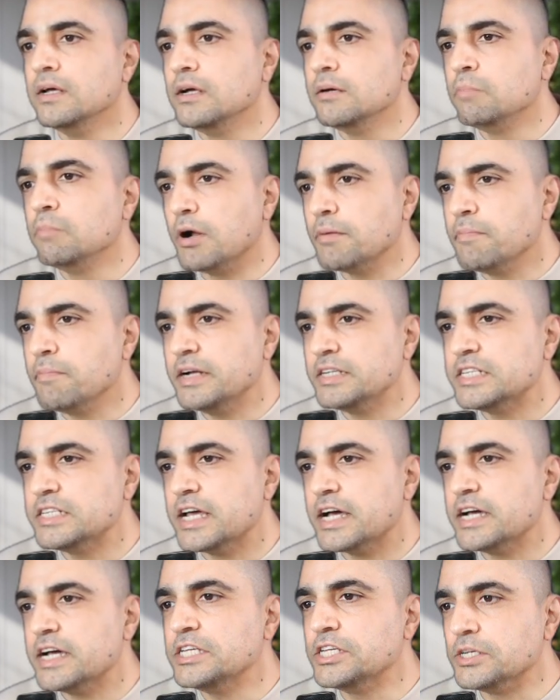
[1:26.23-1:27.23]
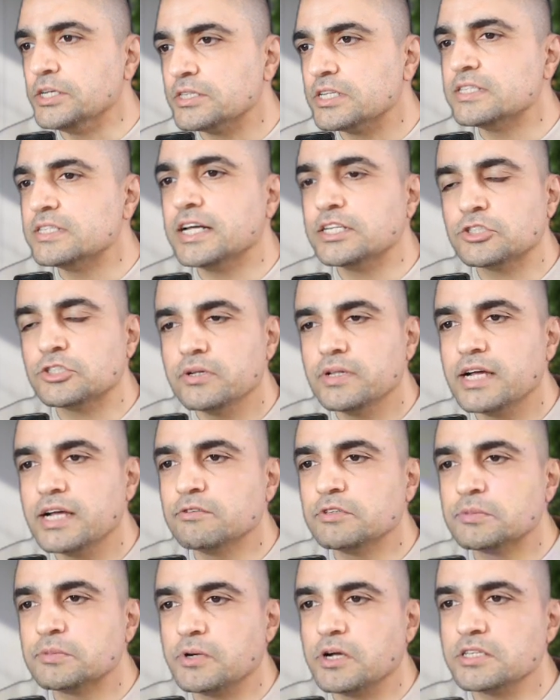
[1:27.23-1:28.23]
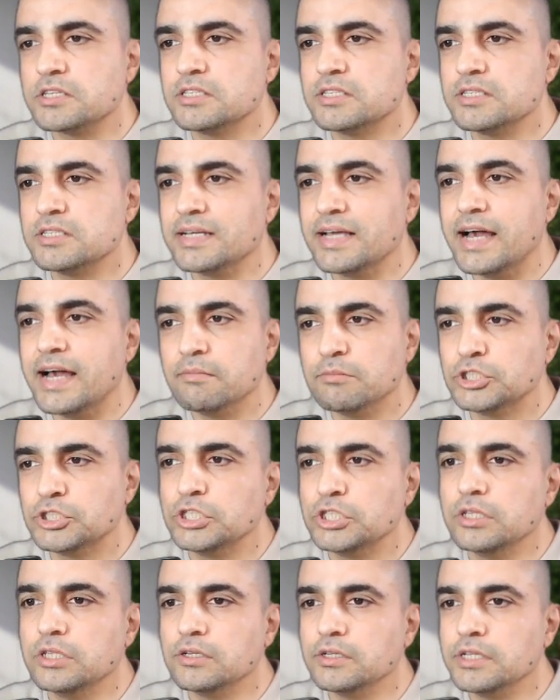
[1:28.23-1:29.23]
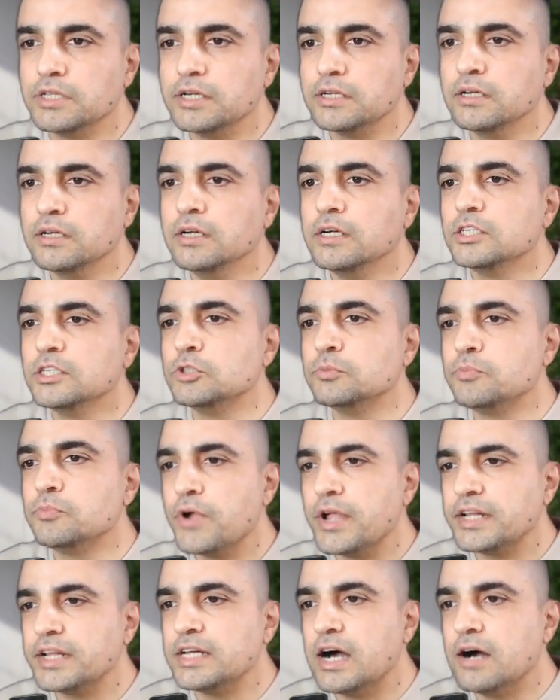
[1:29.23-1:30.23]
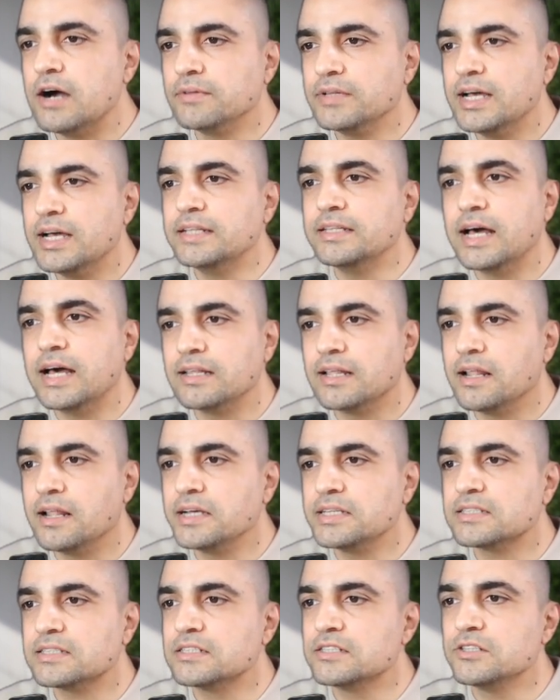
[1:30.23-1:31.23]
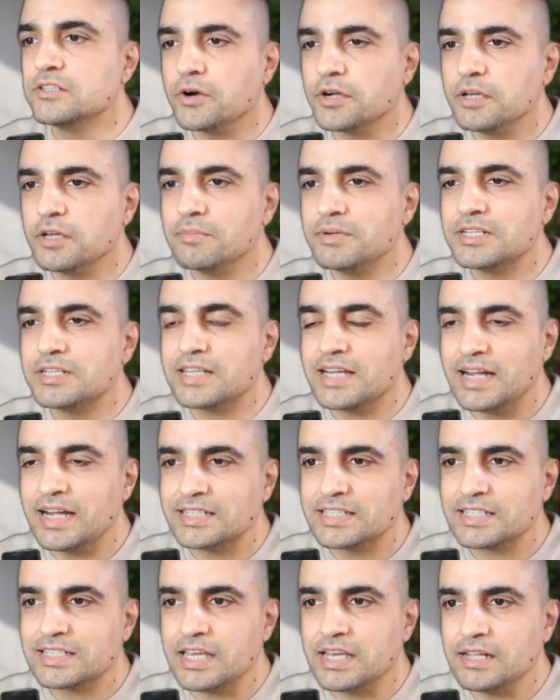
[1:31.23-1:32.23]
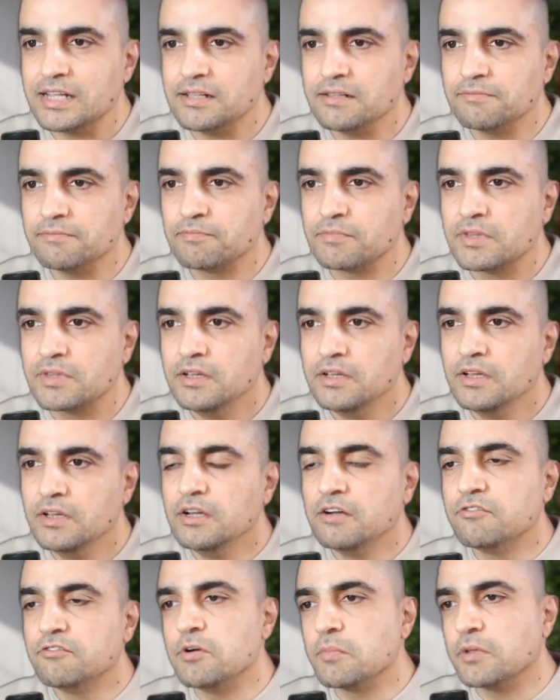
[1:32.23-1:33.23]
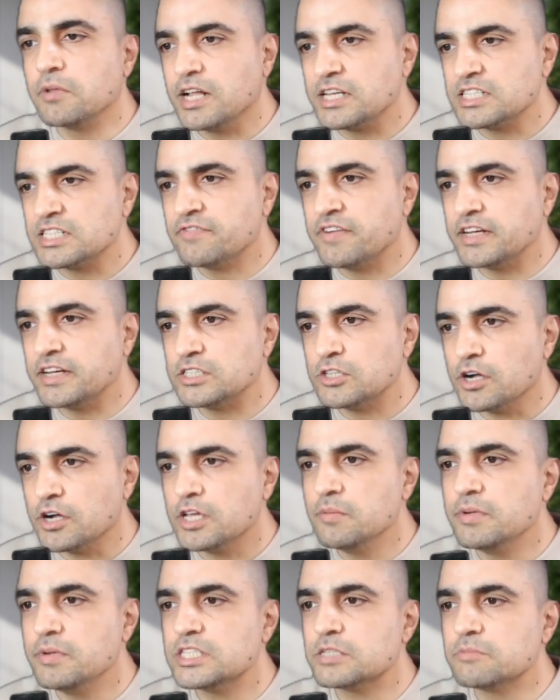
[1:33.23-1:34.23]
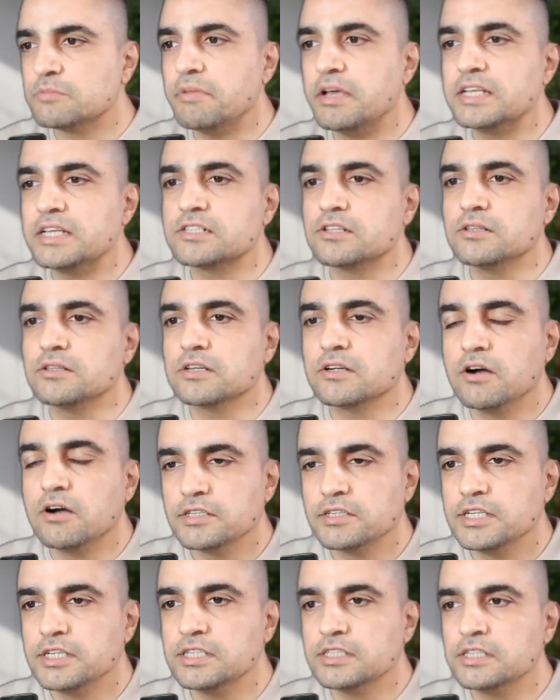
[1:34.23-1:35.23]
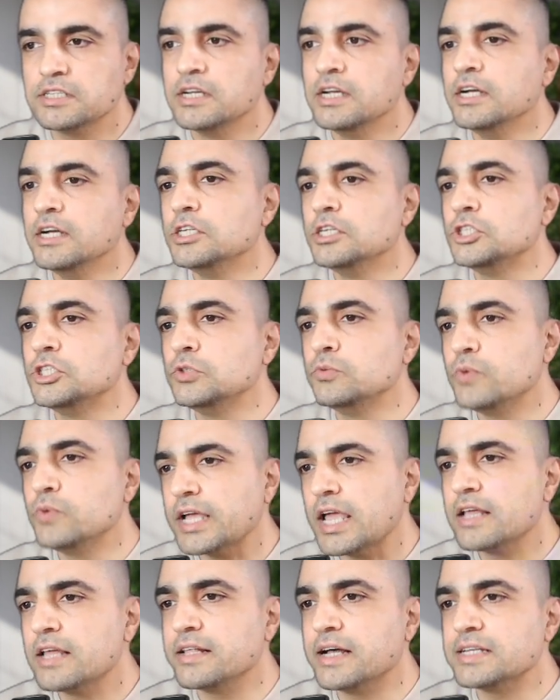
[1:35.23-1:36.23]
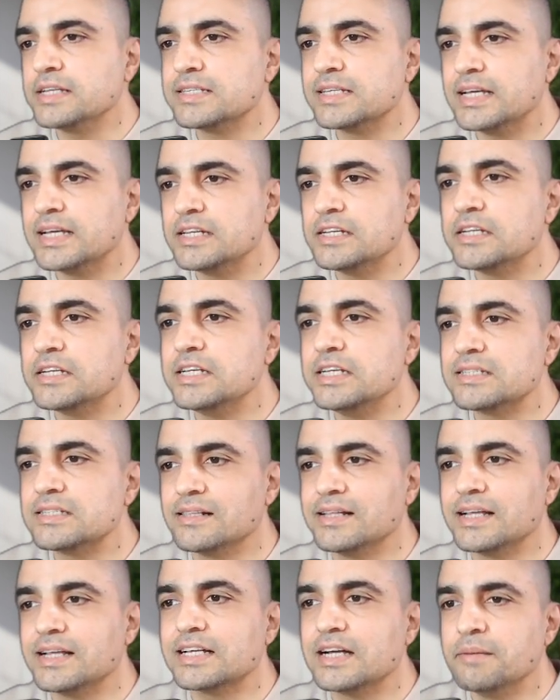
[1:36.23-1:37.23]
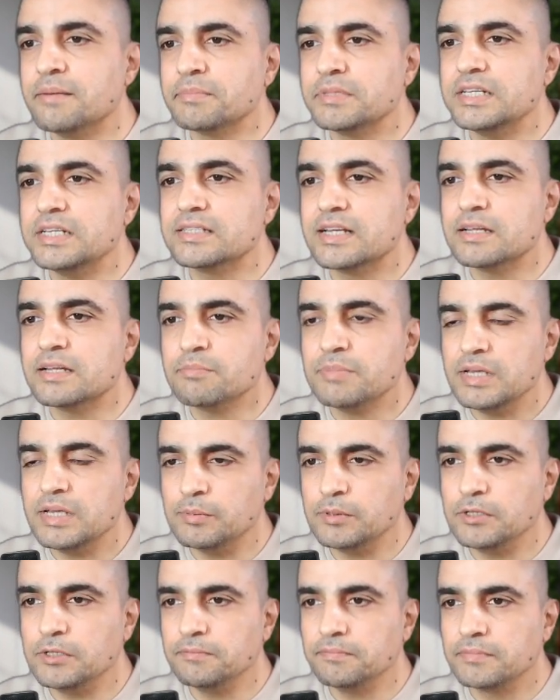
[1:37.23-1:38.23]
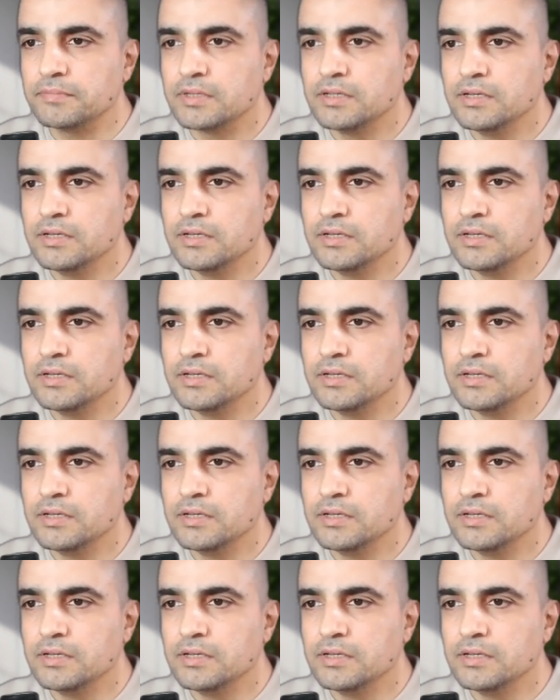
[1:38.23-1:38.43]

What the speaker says: Botminds AI uses natural language processing and machine learning to break down and analyze documents at scale, from classifying documents based on the content to recognizing entities like companies and people.